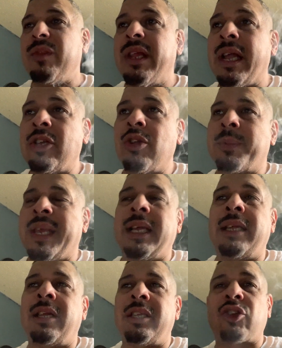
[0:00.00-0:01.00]
Like,
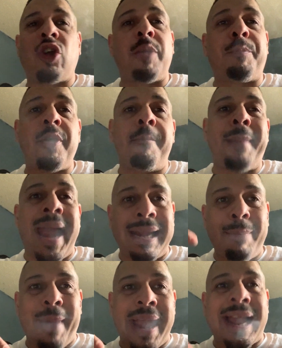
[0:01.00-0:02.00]
they's gonna put
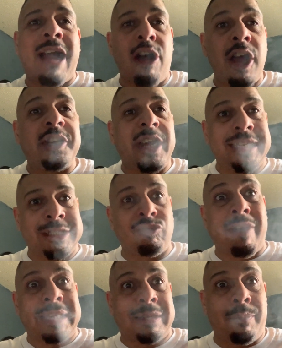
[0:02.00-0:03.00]
Manny Pacquiao under his
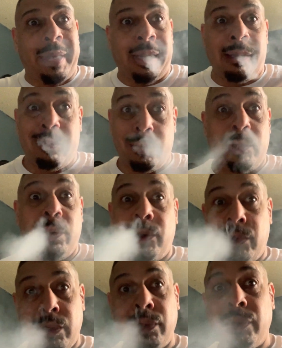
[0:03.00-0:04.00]
resume,
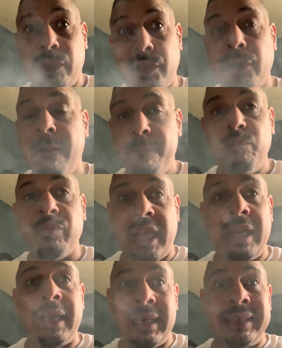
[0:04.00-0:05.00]

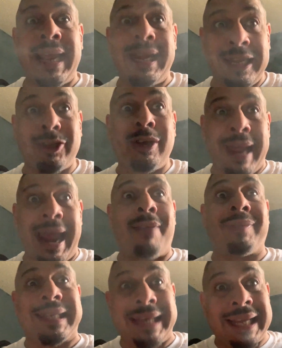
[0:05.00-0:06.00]
and then he's gonna
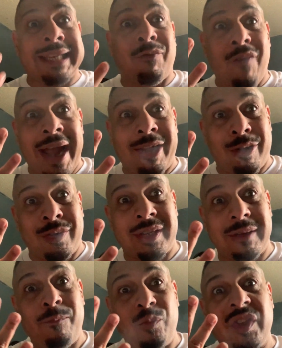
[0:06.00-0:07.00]
have six
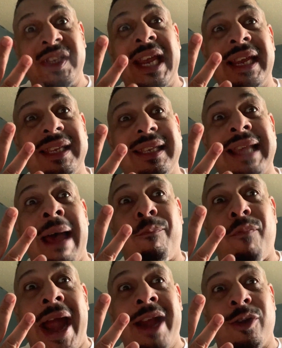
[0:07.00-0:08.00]
top
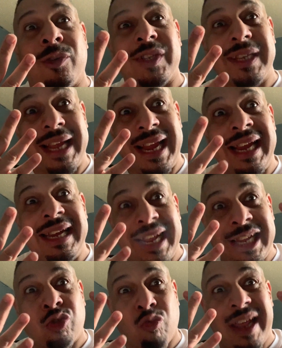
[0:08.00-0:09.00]
fighters in
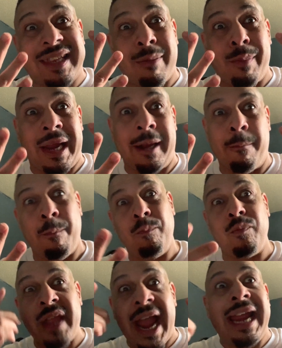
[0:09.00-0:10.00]
his resume
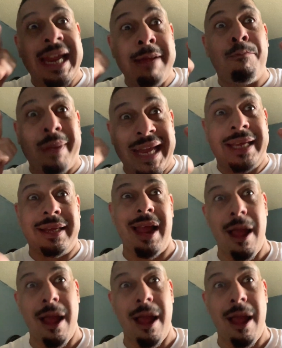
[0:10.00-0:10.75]
that he beat.